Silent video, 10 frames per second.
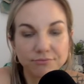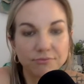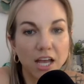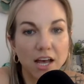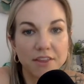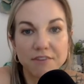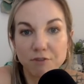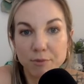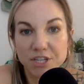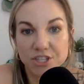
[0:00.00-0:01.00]
the
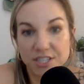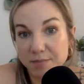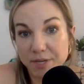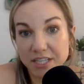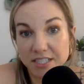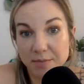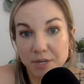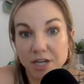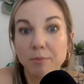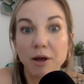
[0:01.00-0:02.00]
information that's being
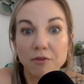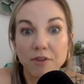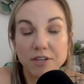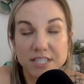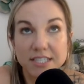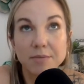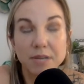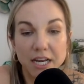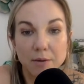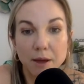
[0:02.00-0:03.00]
disseminated
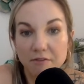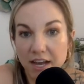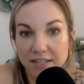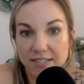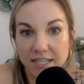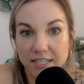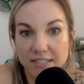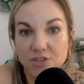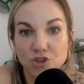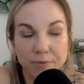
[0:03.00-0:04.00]
about
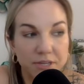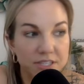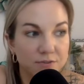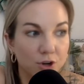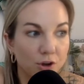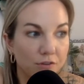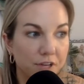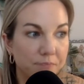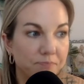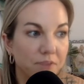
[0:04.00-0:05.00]
vaccines and treatments for
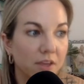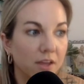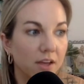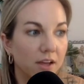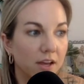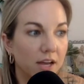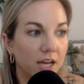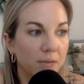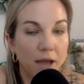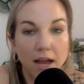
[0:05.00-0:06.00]
COVID.
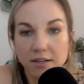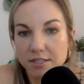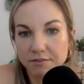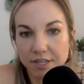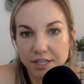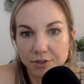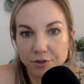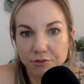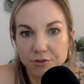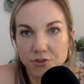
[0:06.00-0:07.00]
Paxlovid, I don't
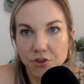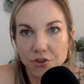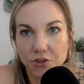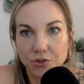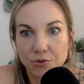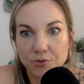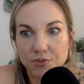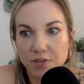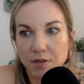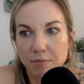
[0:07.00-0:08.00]
know if you saw in the
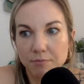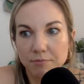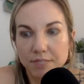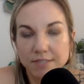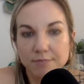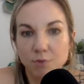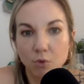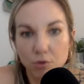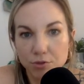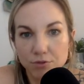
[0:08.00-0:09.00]
news, it's
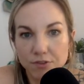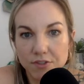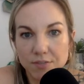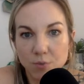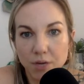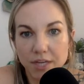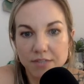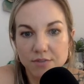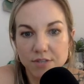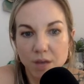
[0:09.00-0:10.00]
old news at this point because
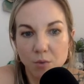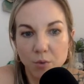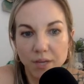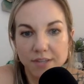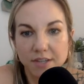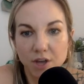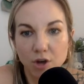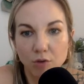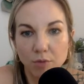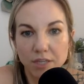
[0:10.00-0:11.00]
it was a couple weeks
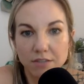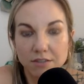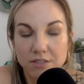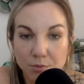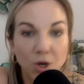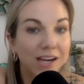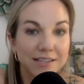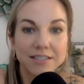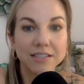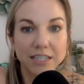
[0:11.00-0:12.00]
ago, but
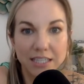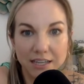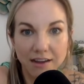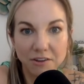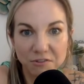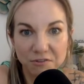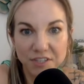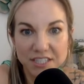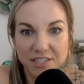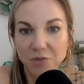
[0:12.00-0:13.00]
surprisingly enough,
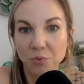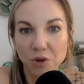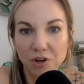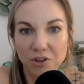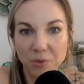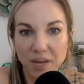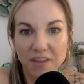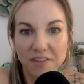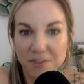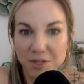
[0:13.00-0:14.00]
it didn't work the way
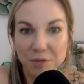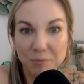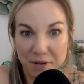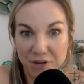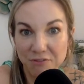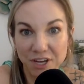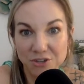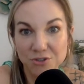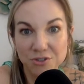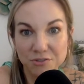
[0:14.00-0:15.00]
that the
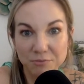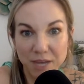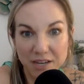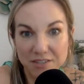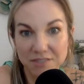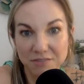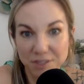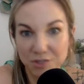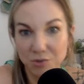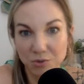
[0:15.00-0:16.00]
manufacturers of
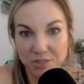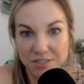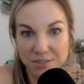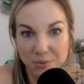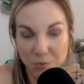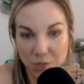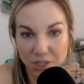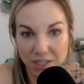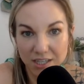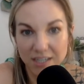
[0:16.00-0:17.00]
Paxlovid told us it would
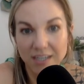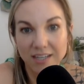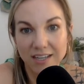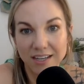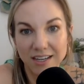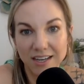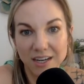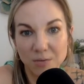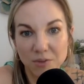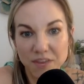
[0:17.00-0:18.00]
work.
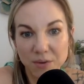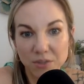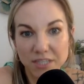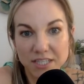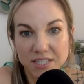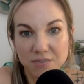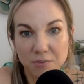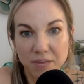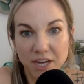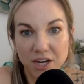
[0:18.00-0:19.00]
What they released
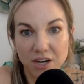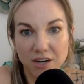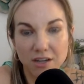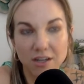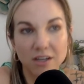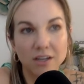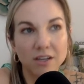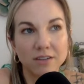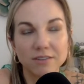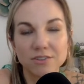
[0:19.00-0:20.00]
from their
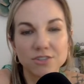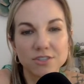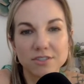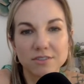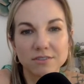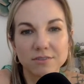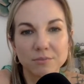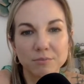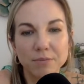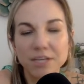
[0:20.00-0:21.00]
just
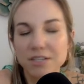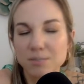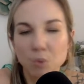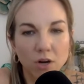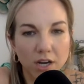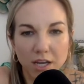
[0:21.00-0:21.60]
piss poor